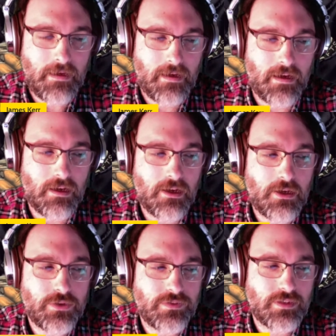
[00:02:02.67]
Uh,
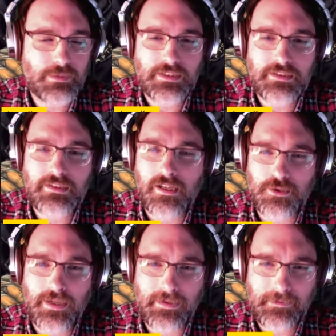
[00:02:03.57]
unequivocally, Star
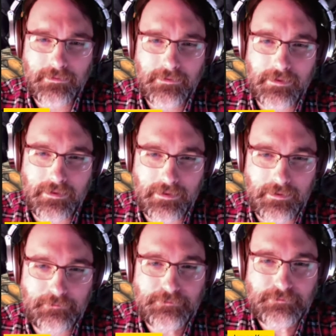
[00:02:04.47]
Trek.
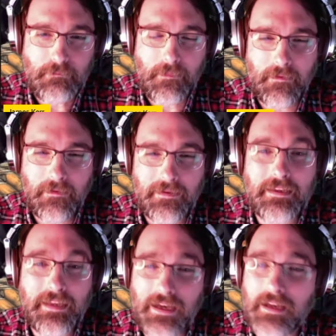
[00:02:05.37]
Um, really? What
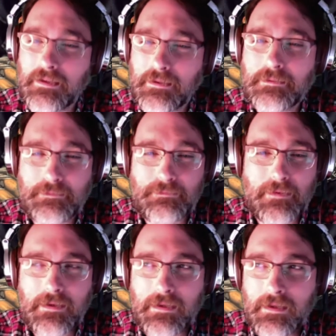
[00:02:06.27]
yeah. is about Star Trek?
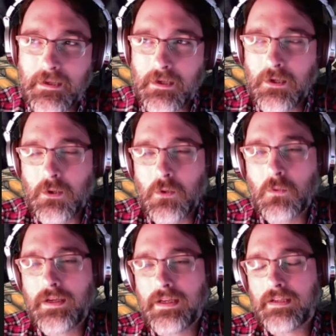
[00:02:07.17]

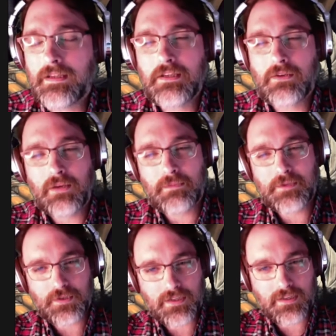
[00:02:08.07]
Well, you know, I've been
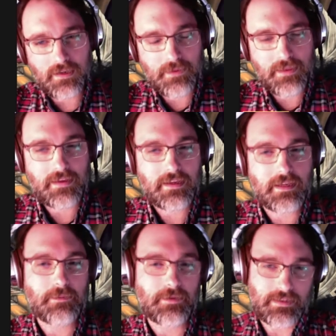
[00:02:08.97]
trying to, I've been thinking
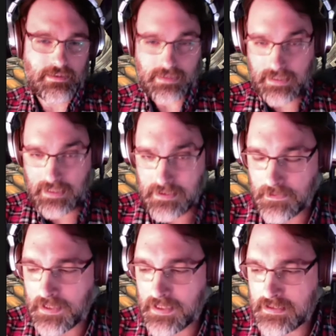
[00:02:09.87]
about this, I guess,
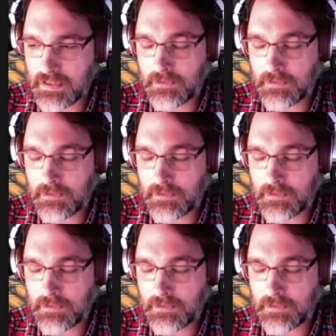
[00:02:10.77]
because uh,